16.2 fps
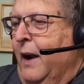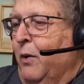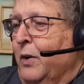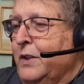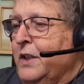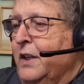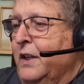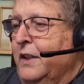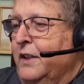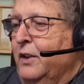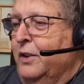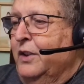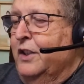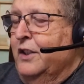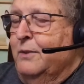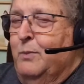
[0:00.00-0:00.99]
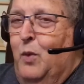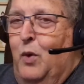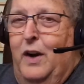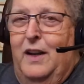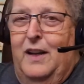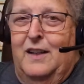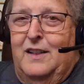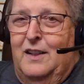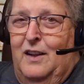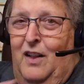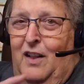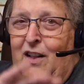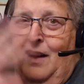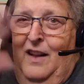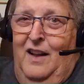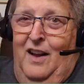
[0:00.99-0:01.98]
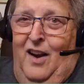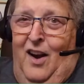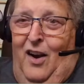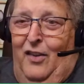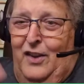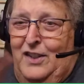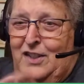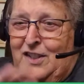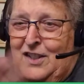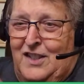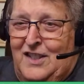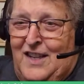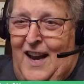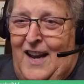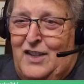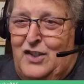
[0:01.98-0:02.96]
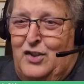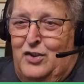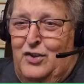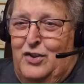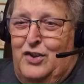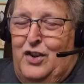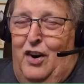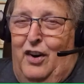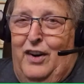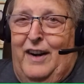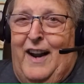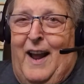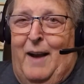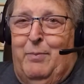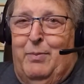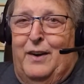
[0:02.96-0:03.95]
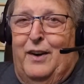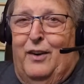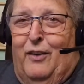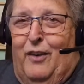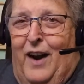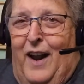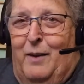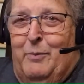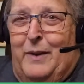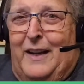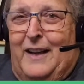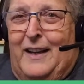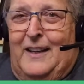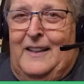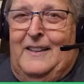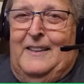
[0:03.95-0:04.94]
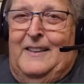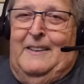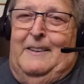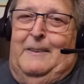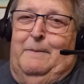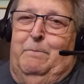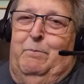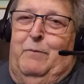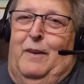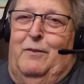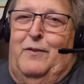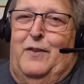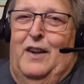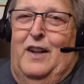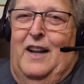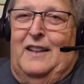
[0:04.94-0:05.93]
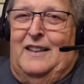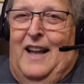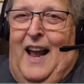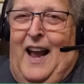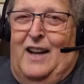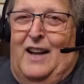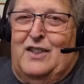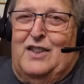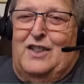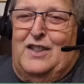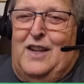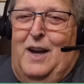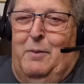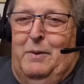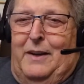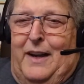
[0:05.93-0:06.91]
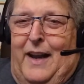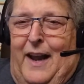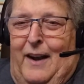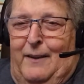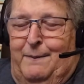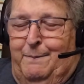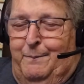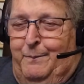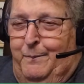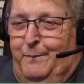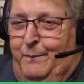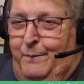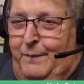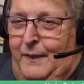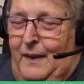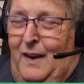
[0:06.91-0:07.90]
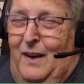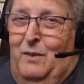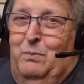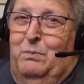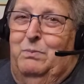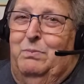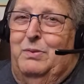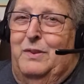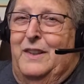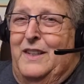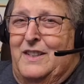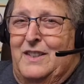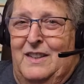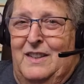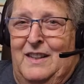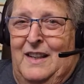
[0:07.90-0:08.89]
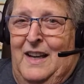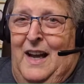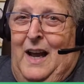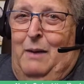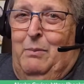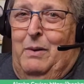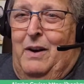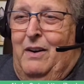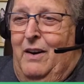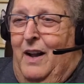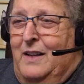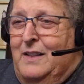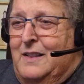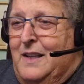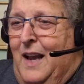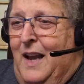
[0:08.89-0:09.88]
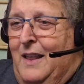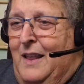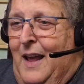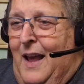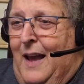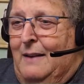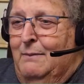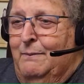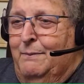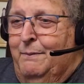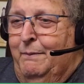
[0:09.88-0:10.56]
I was going to do it this morning until all these disasters started happening around me. I feel like the house is coming down. Oh, please. I better not say that.